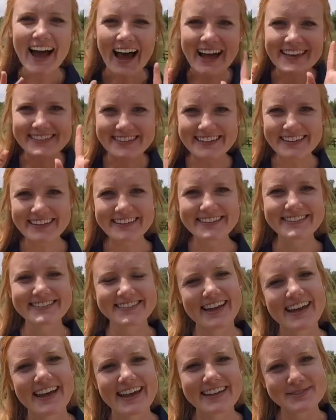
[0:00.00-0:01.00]
Hi Siege!
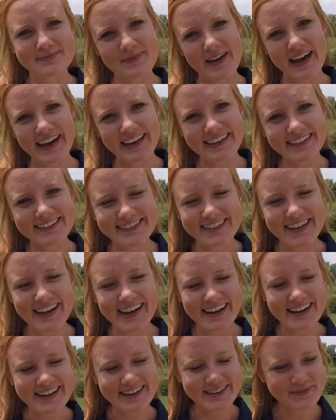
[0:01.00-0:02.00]
It's Mags.
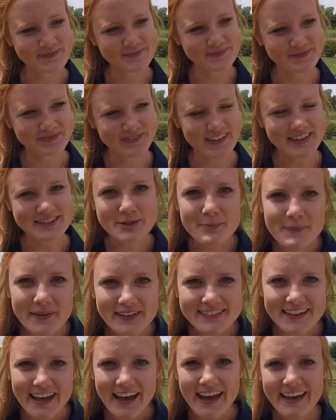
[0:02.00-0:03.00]
Um, it's your
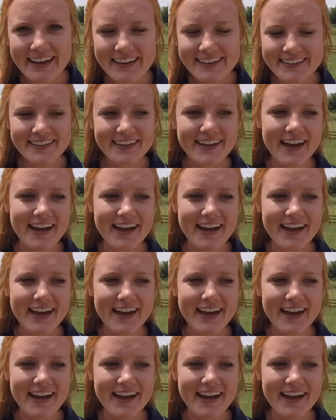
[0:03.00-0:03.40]
big day.